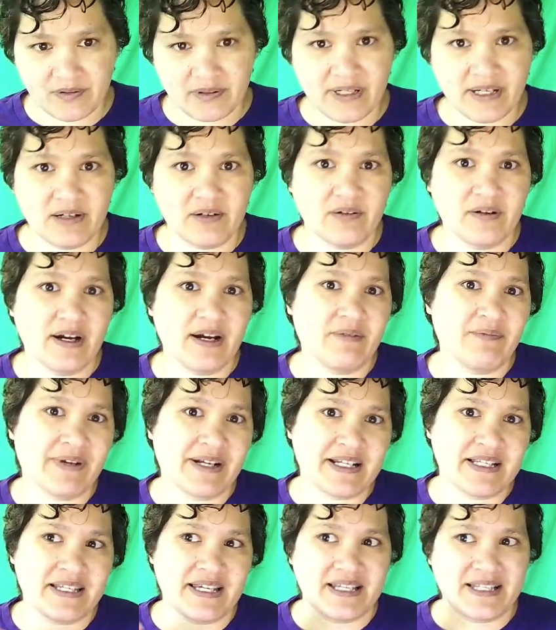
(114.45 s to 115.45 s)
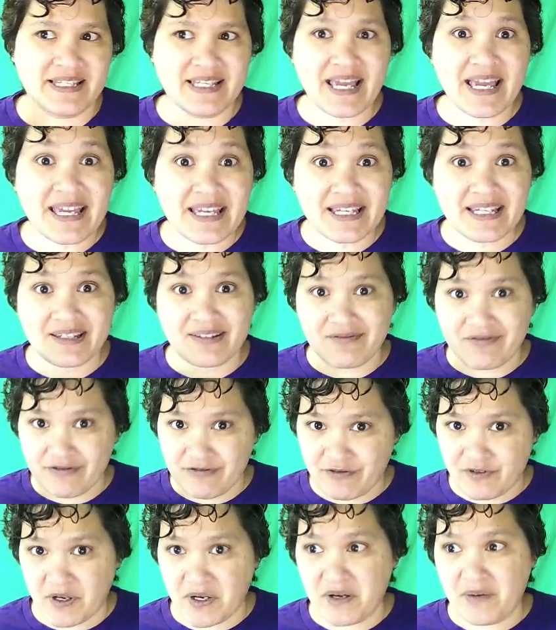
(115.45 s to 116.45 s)
Now, when I say take
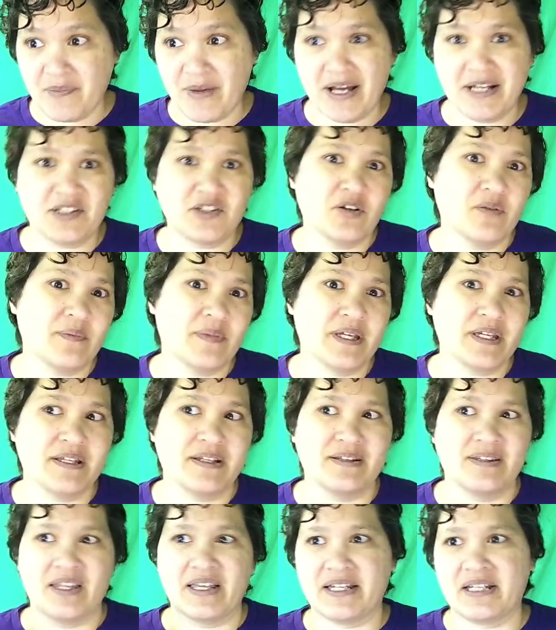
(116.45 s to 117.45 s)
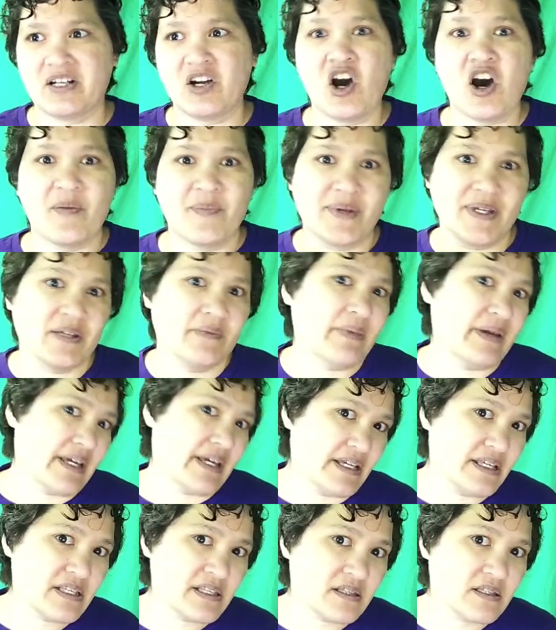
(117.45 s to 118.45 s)
from, I don't mean like copy and
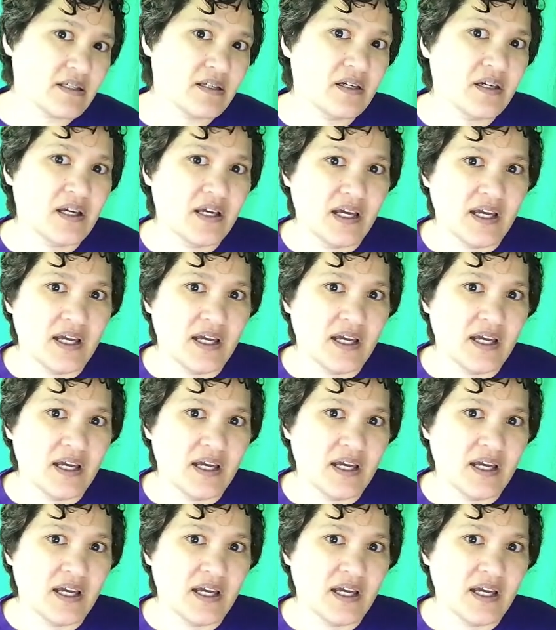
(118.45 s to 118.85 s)
paste.